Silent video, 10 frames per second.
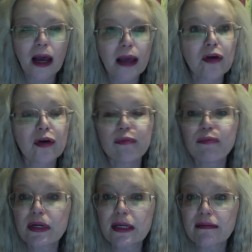I couldn't
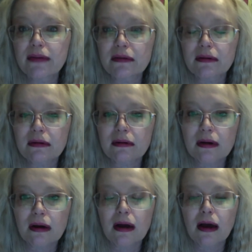believe it.
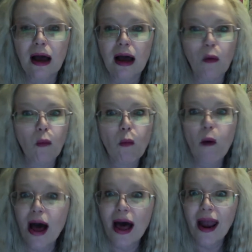
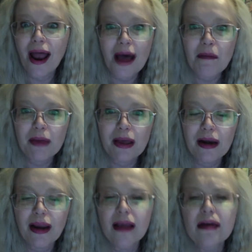What
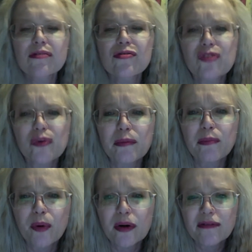happened? And it's so
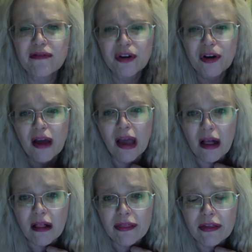important for your
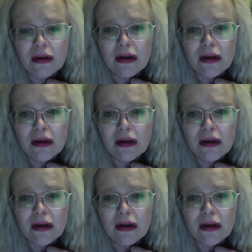health.